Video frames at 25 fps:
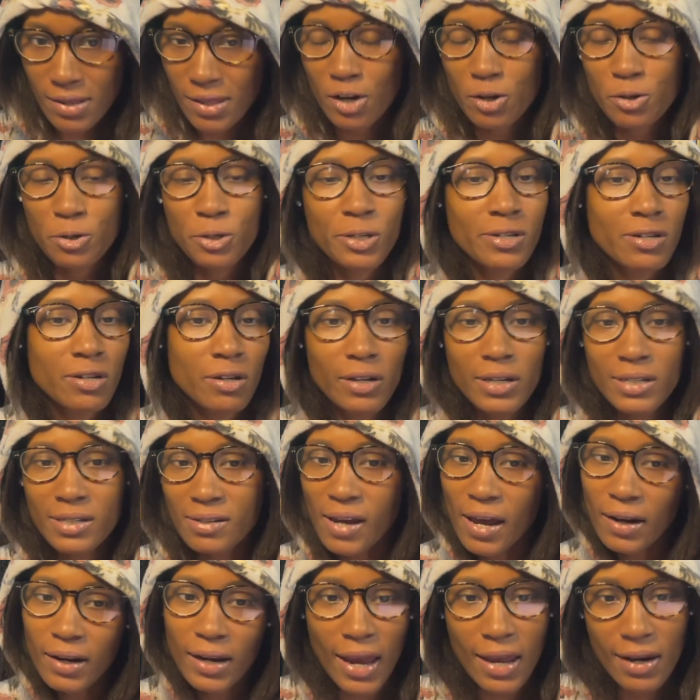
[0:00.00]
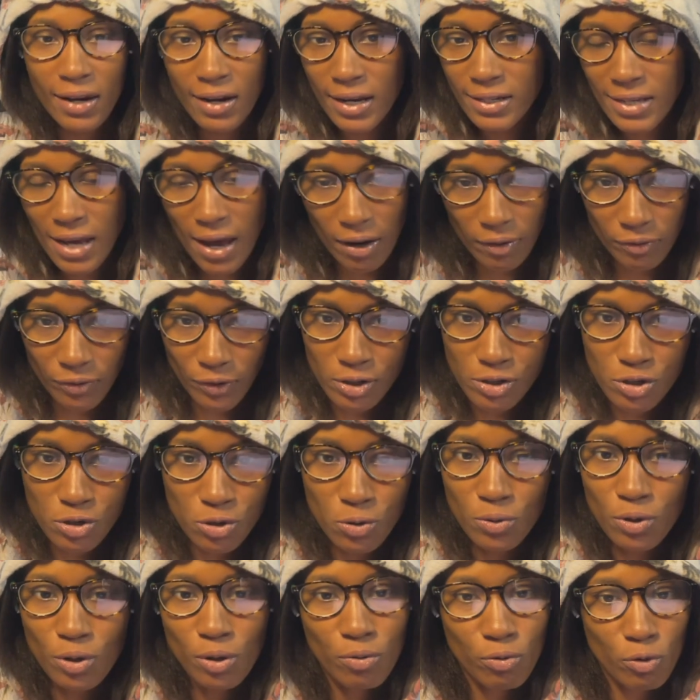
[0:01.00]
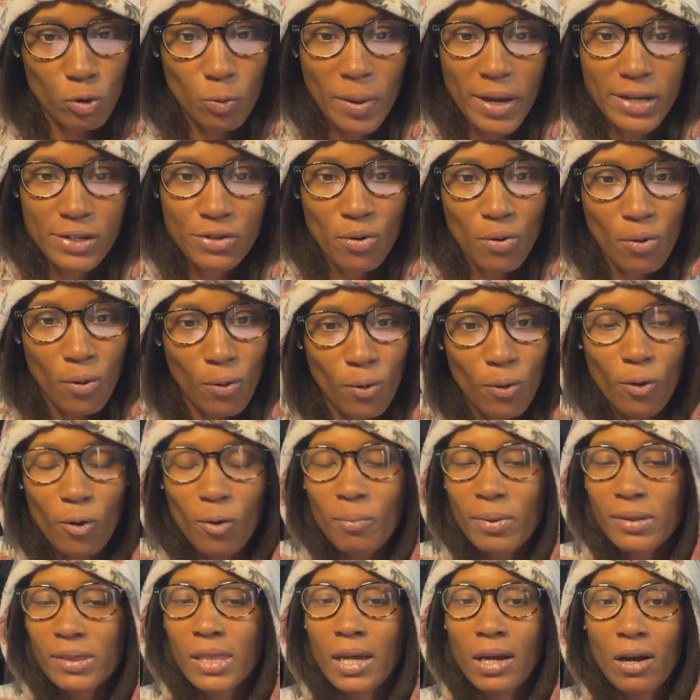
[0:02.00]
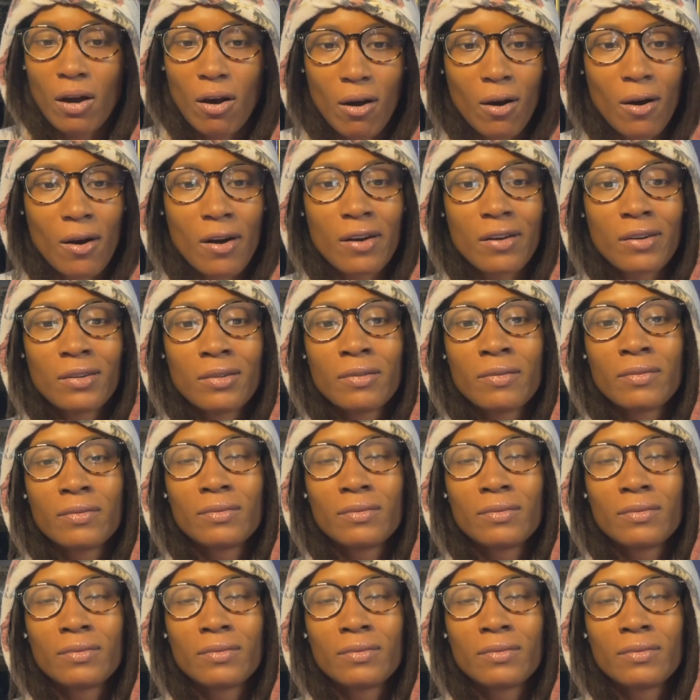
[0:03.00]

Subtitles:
They're still as dedicated as ever to the group as a whole, but they are